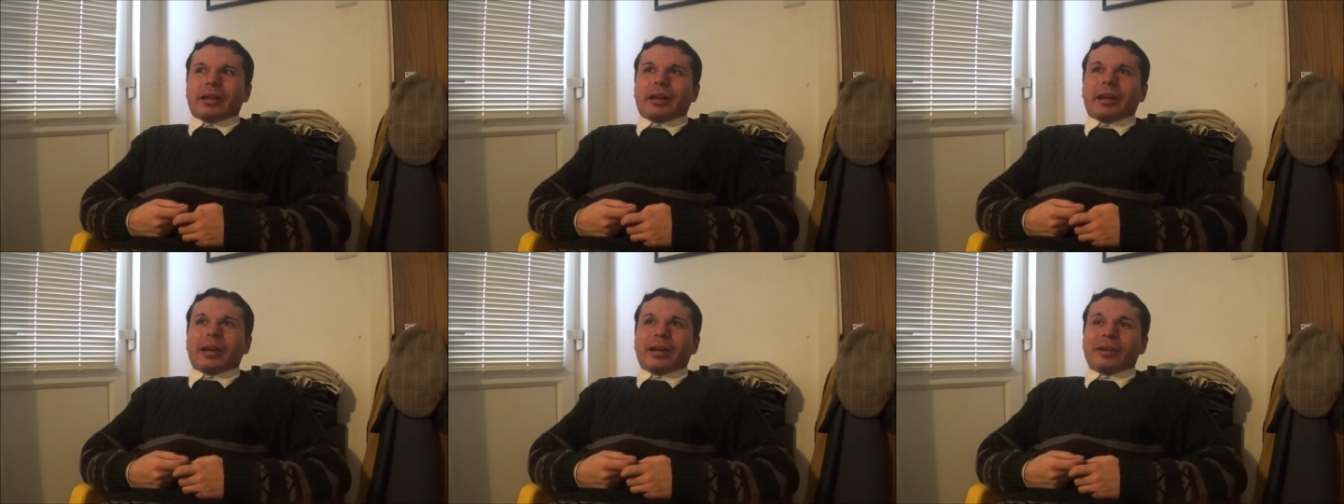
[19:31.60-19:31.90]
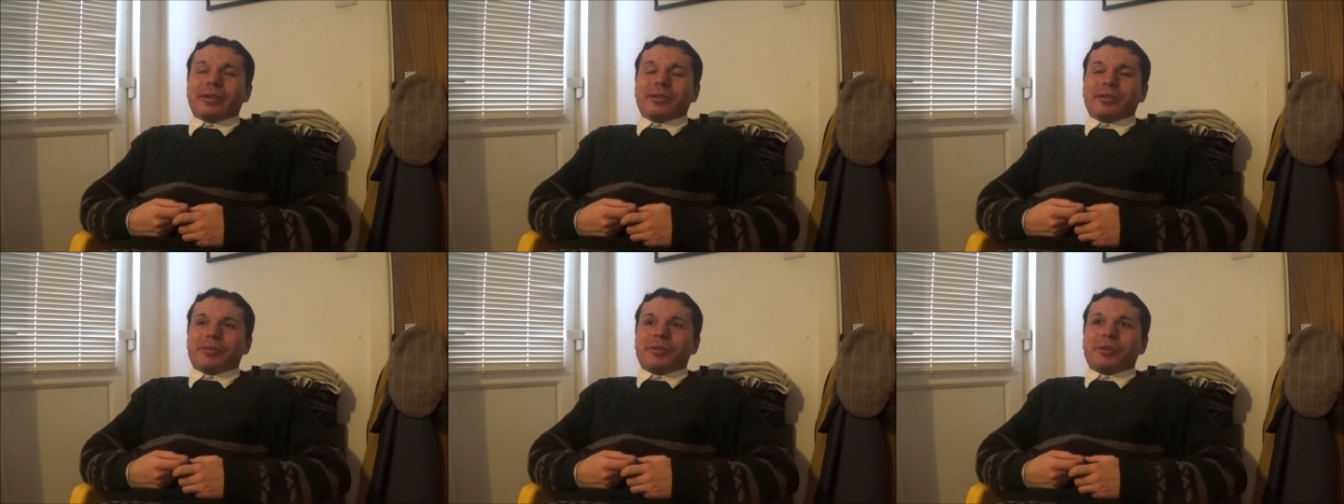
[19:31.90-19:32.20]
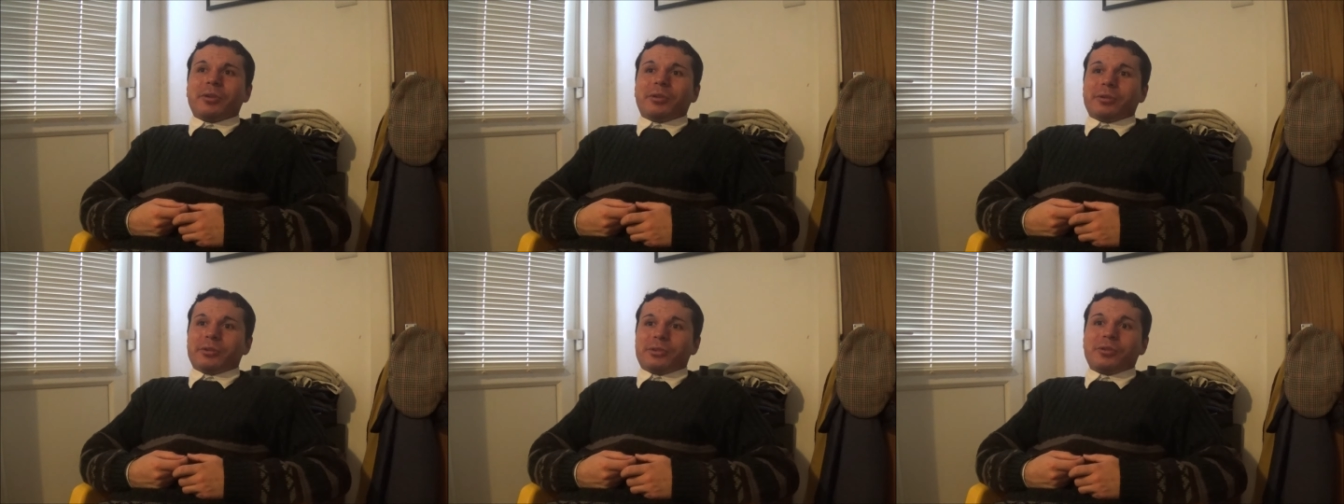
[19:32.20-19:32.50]
And of
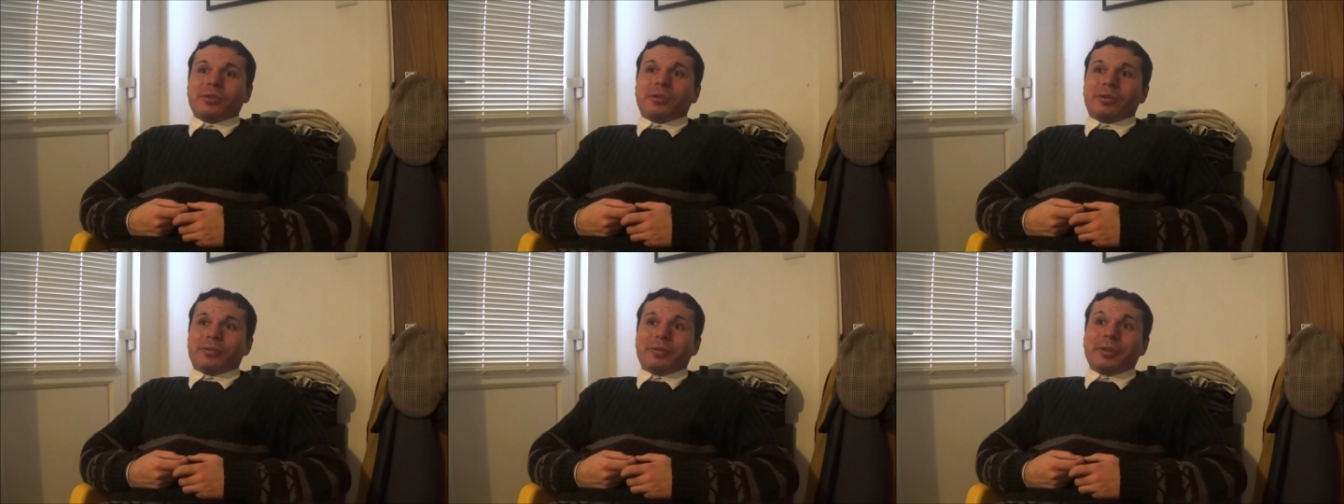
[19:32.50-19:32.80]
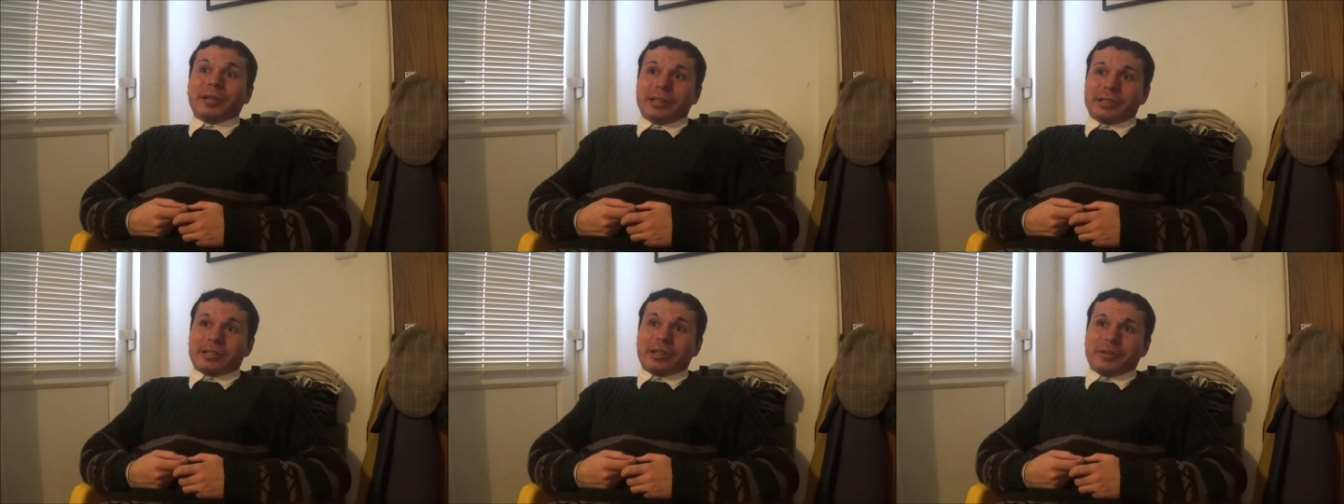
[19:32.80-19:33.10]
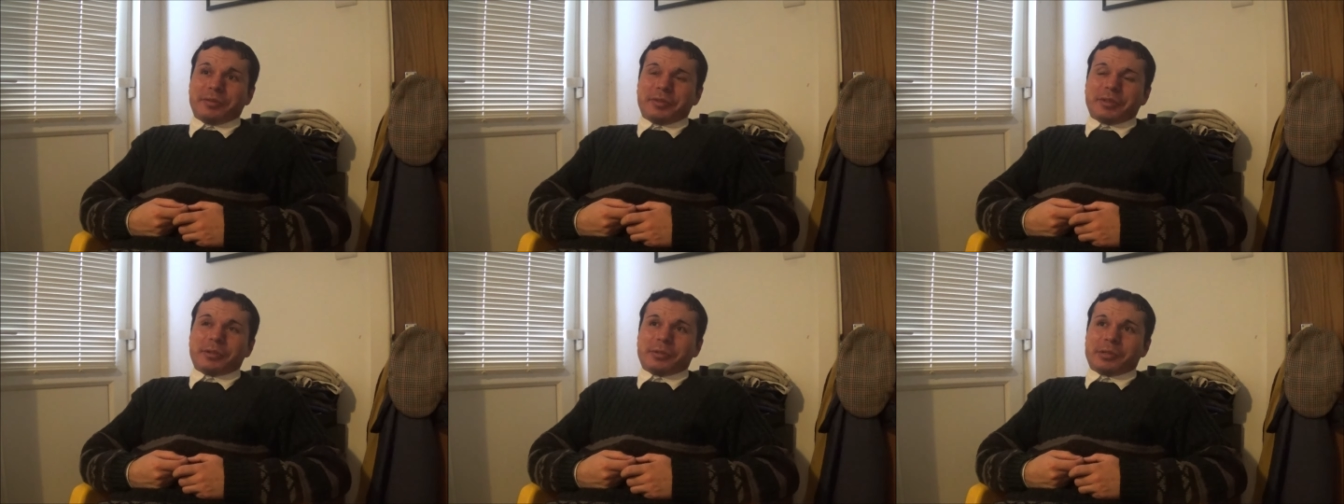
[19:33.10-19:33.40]
course your
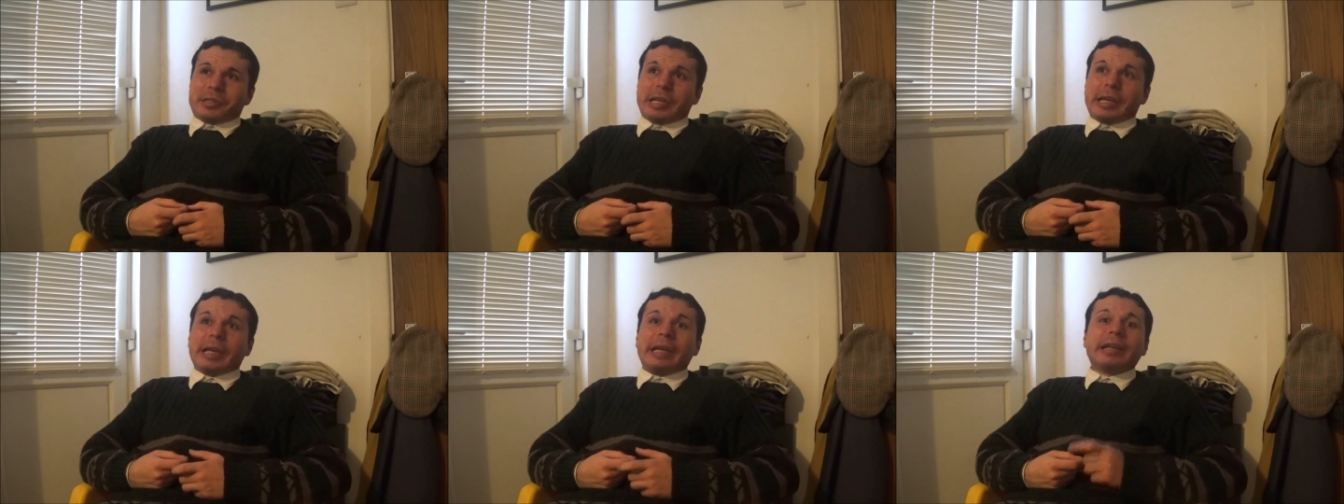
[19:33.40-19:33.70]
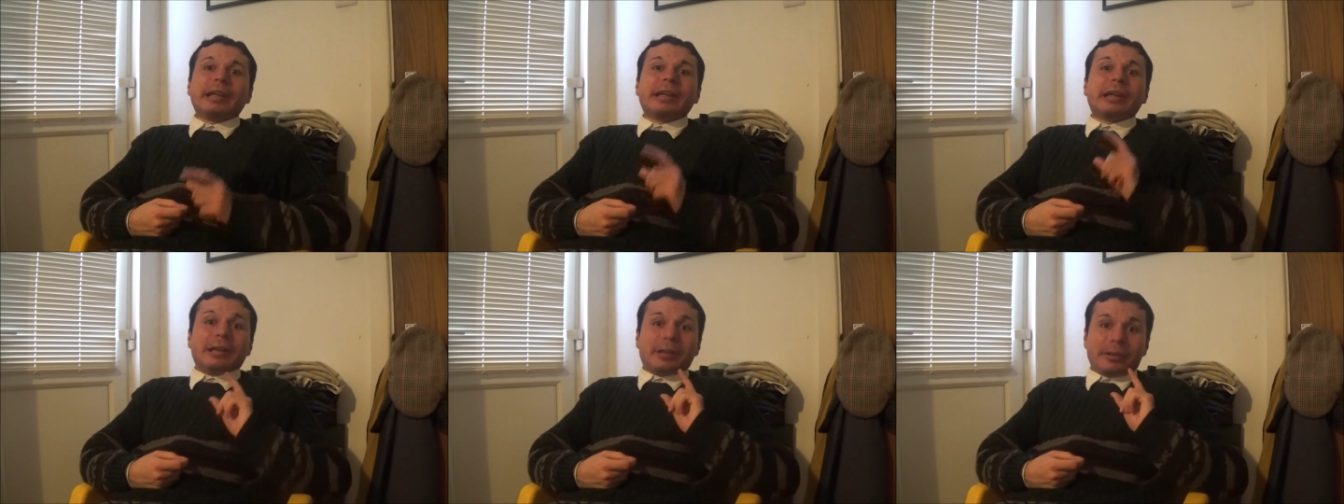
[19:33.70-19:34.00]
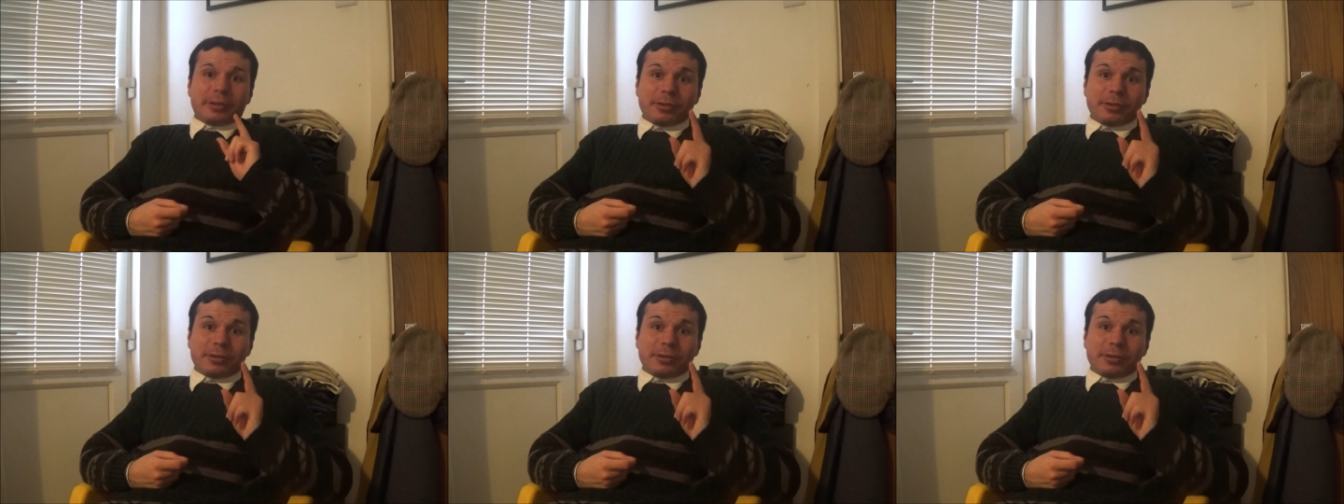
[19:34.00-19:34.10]
philosophical saying,